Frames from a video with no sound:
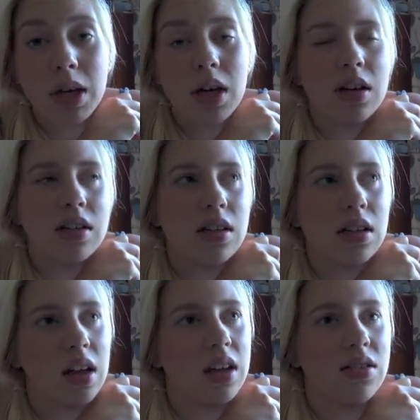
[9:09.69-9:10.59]
because
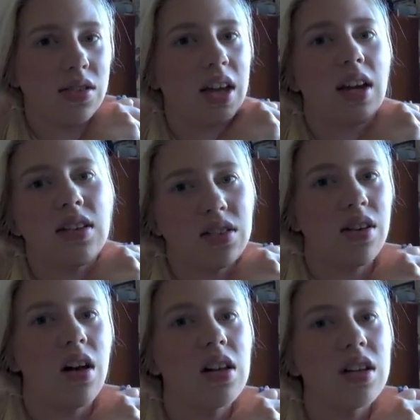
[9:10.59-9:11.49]
like to get into
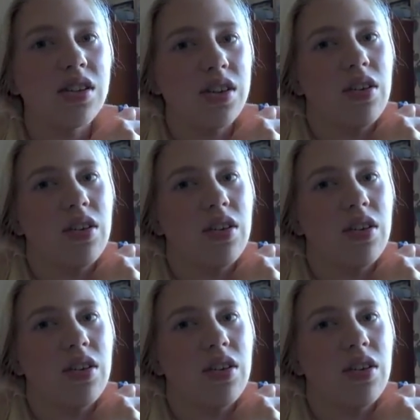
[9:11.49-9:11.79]
college,